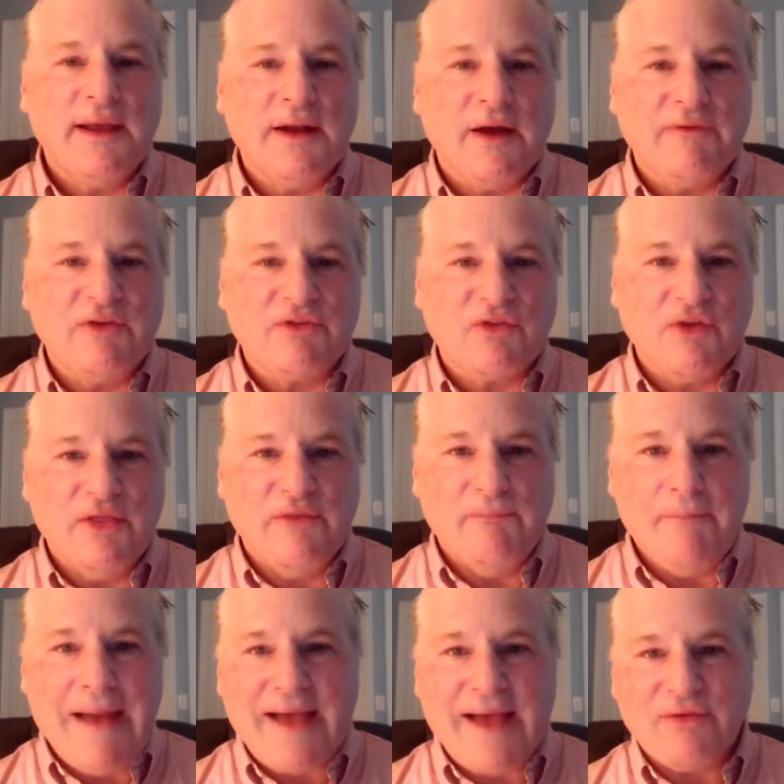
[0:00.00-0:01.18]
And obviously the
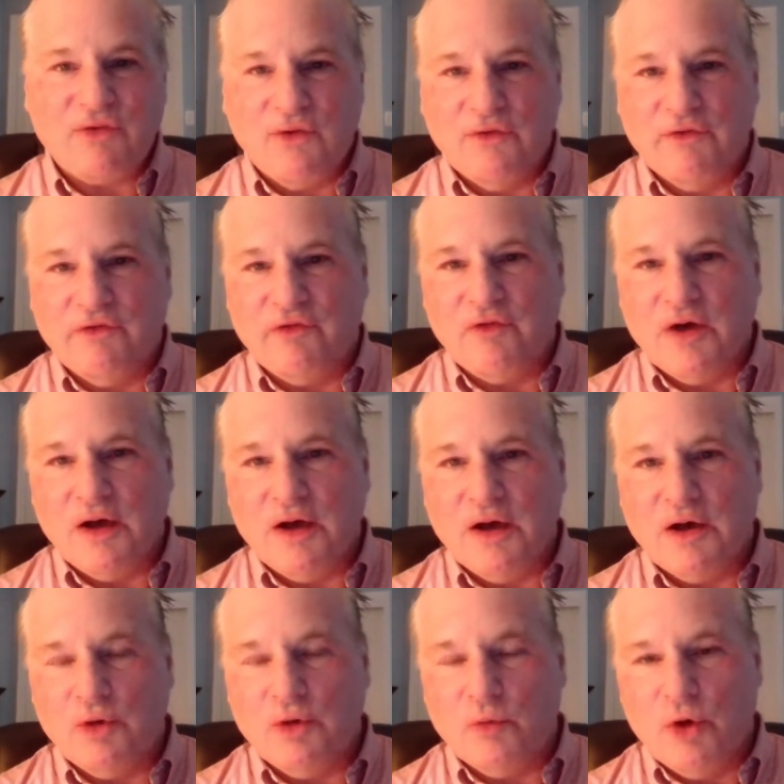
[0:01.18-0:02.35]
massive
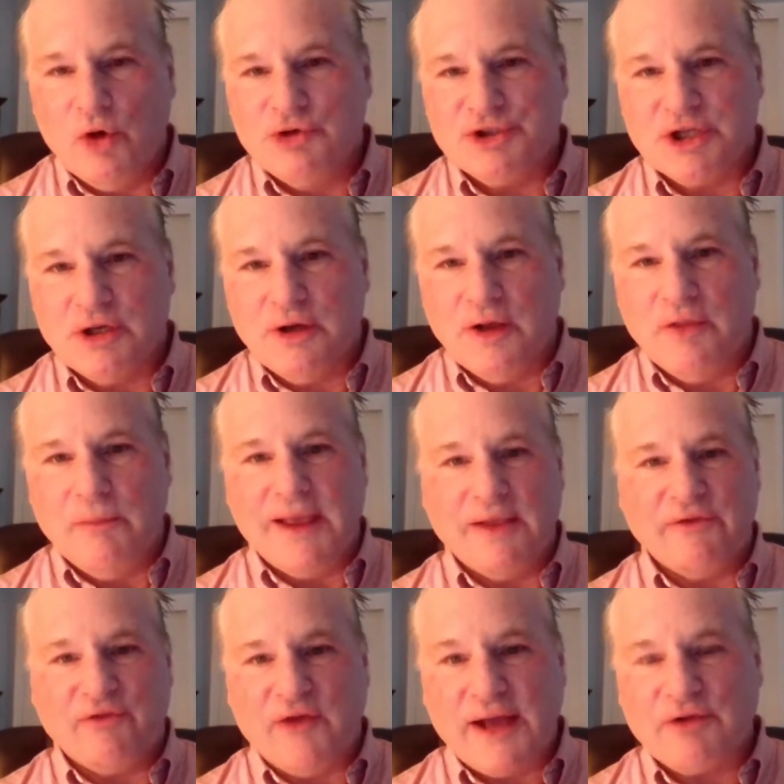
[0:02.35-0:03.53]
uh, erosion of the
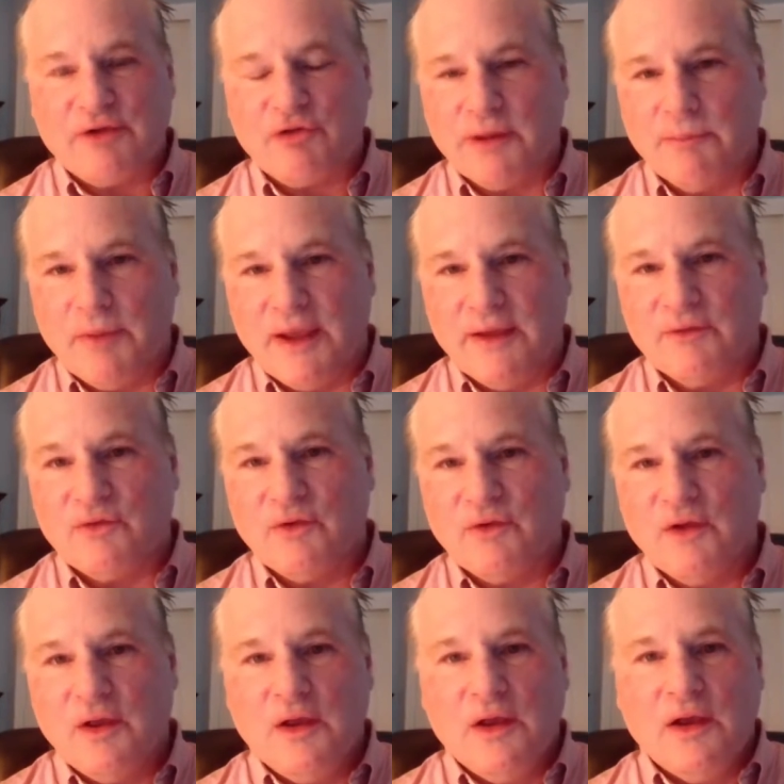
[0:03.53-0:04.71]
manufacturing base
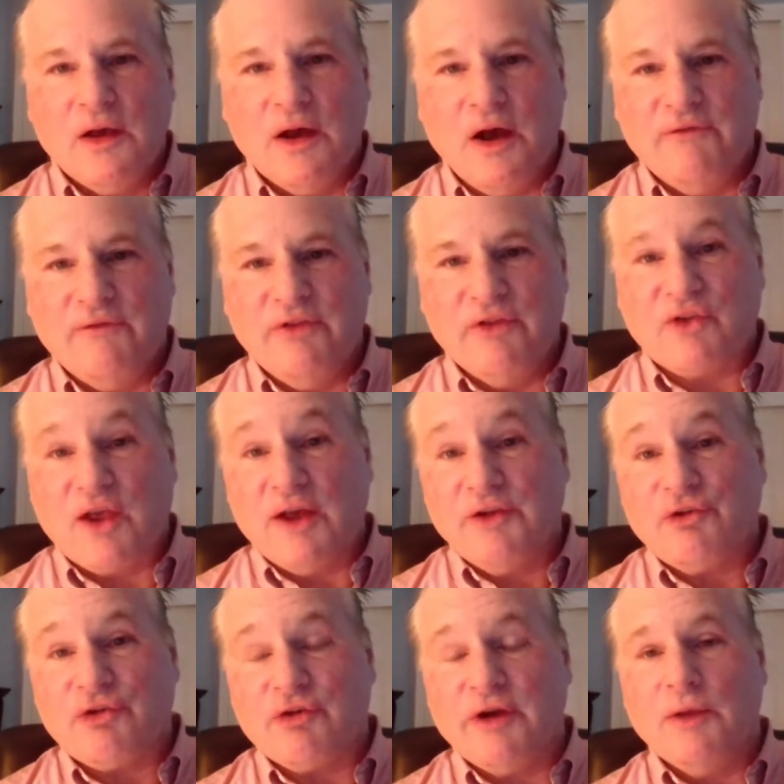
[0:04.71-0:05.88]
of this
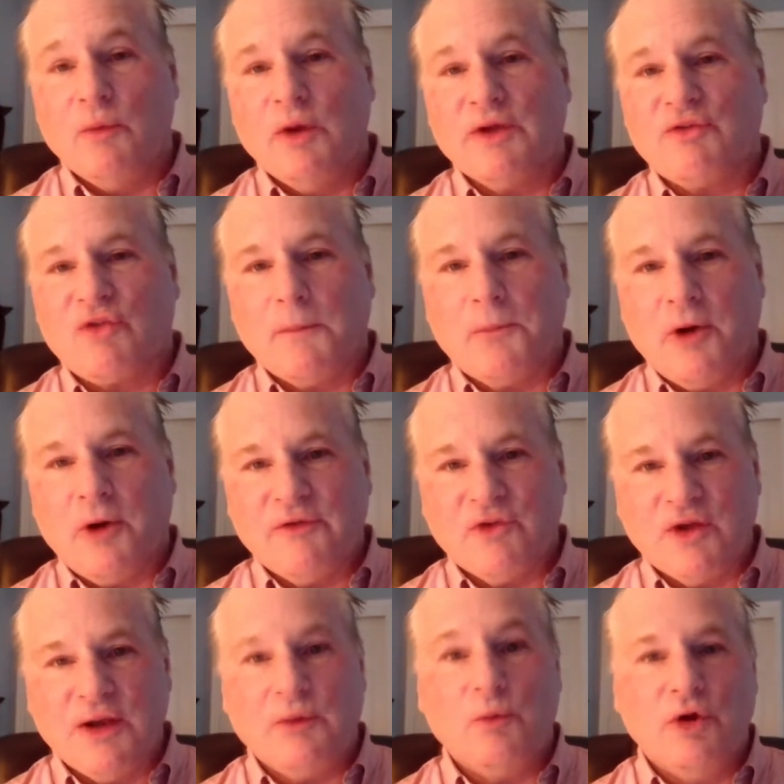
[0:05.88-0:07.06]
country, which the
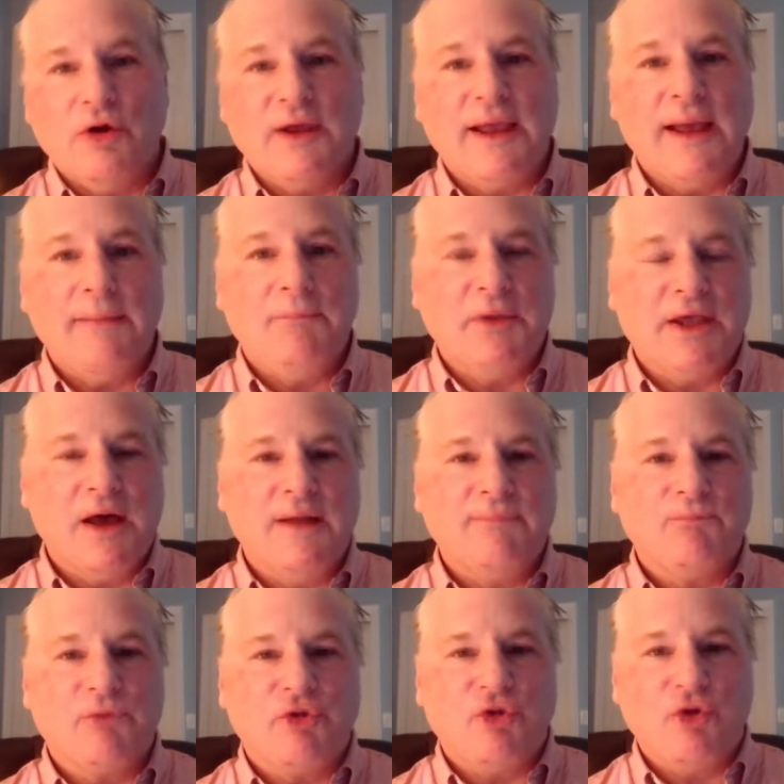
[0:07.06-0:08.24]
president really had
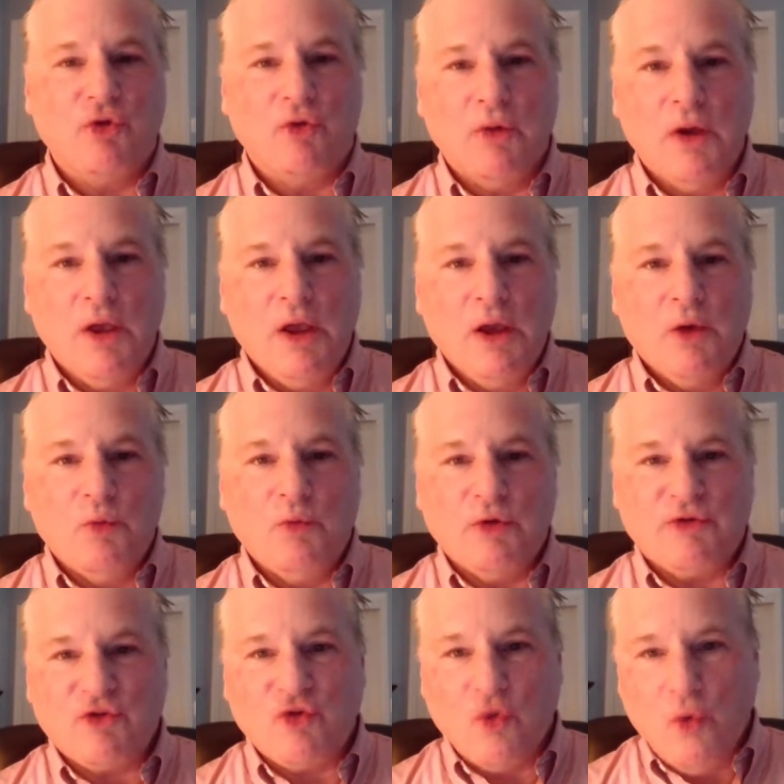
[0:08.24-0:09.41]
begun to
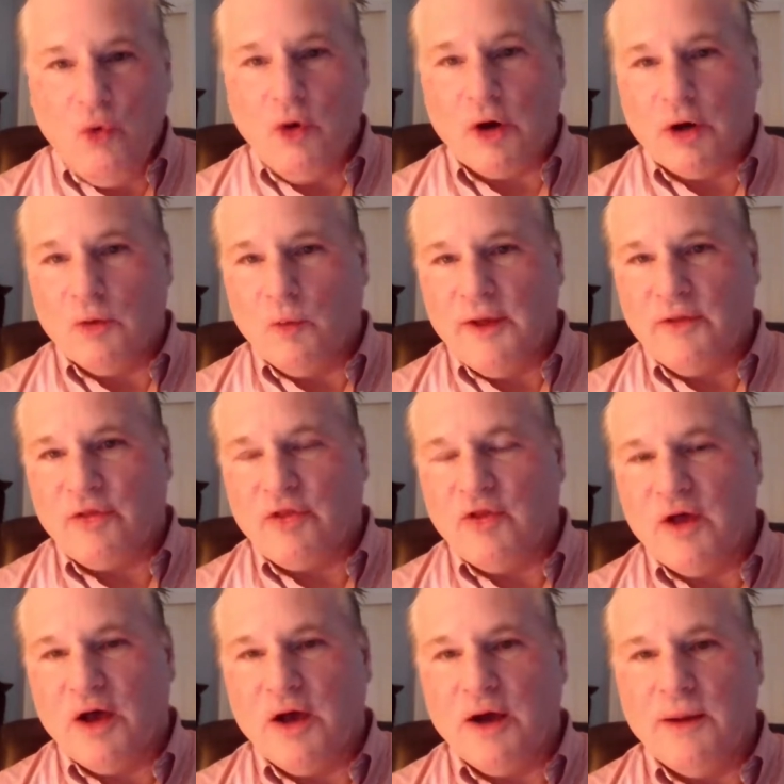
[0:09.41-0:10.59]
restore with
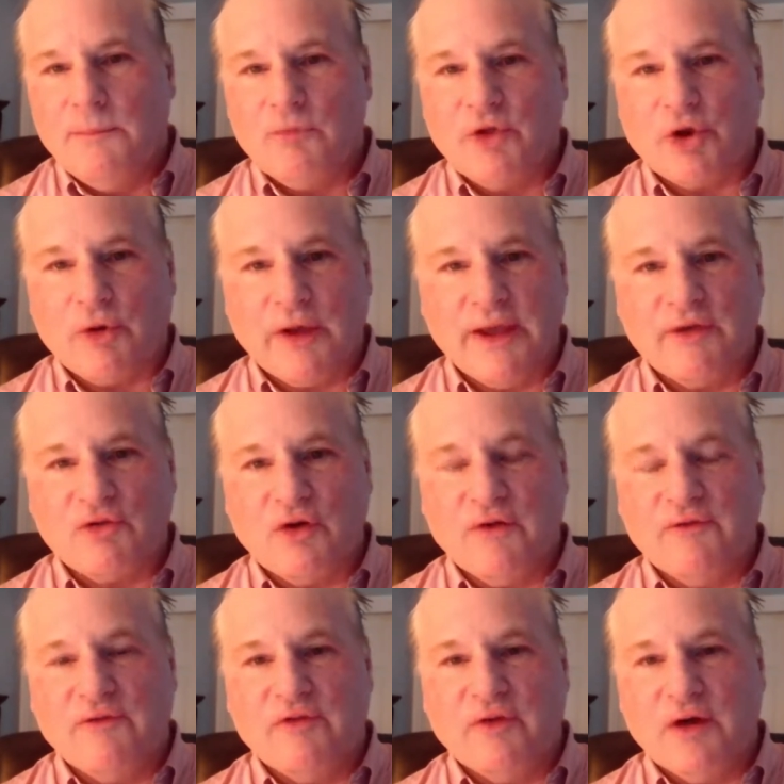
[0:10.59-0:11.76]
um, the creation
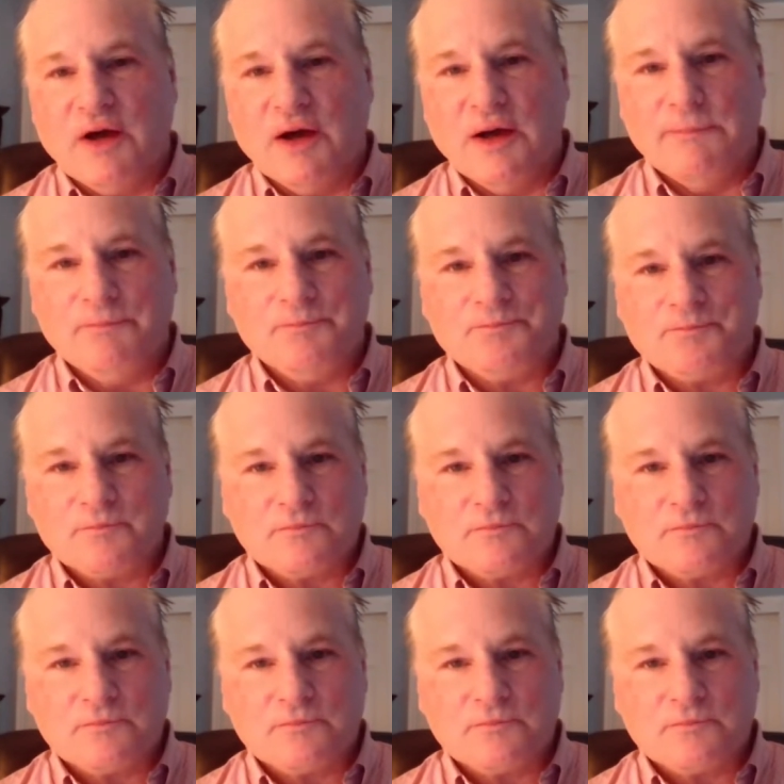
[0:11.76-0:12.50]
of um,